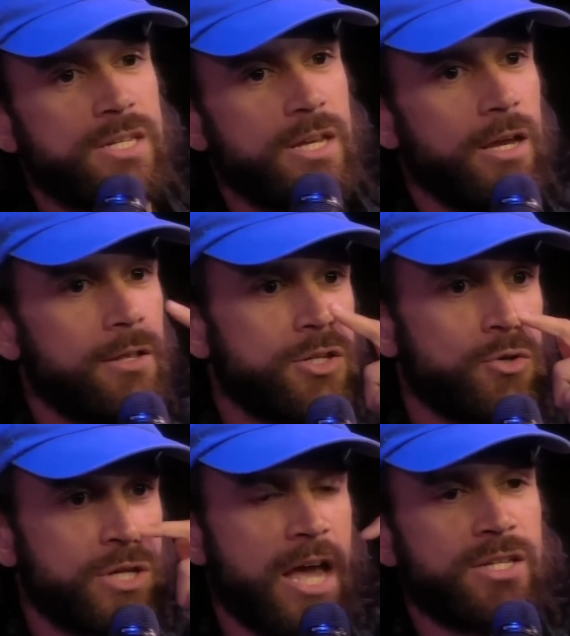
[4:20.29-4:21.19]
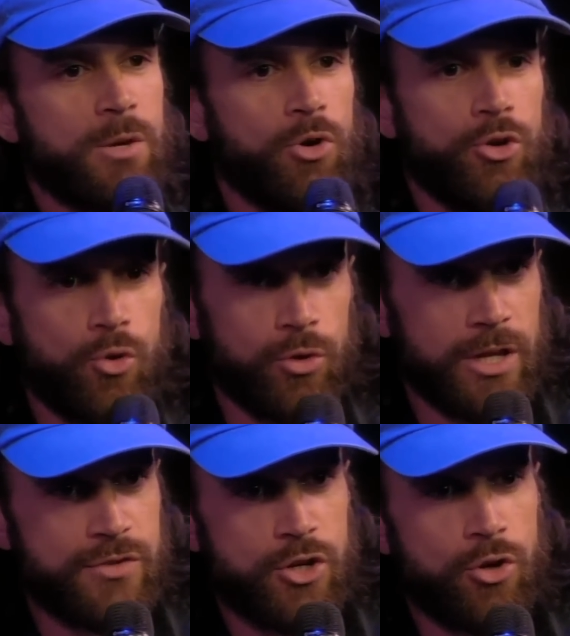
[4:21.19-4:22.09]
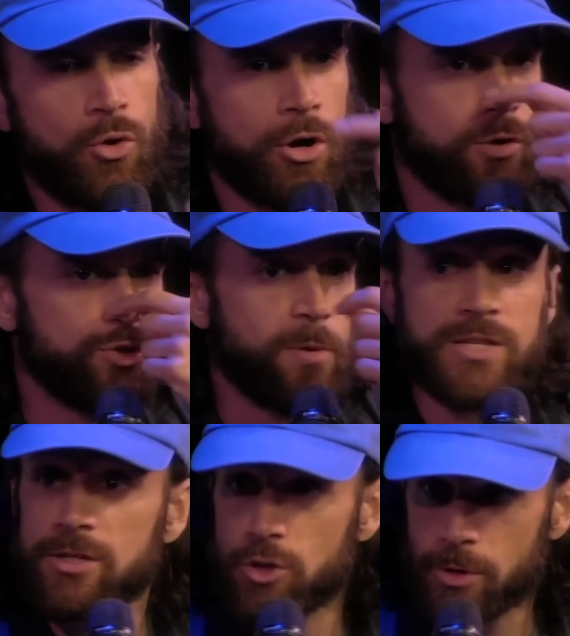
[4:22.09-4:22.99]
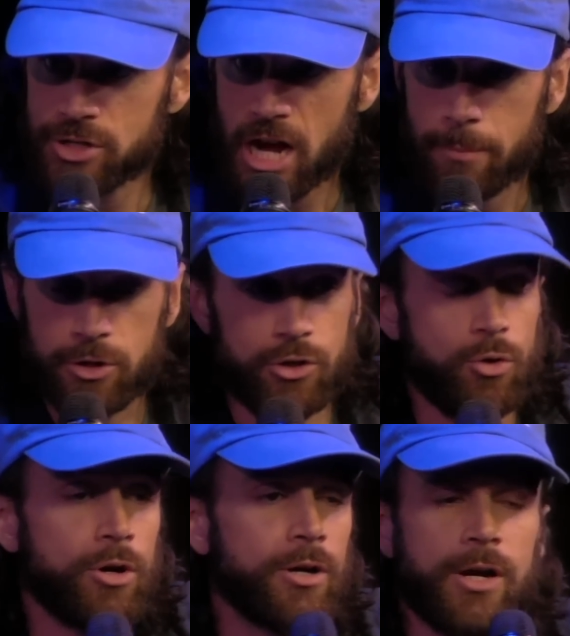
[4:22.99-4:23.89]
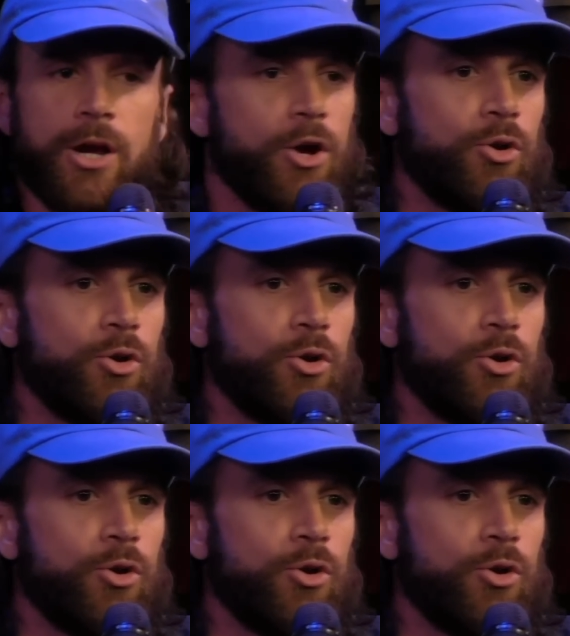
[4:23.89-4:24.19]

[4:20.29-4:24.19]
a so as someone who lives in New York, who spends so much time in New York, yeah.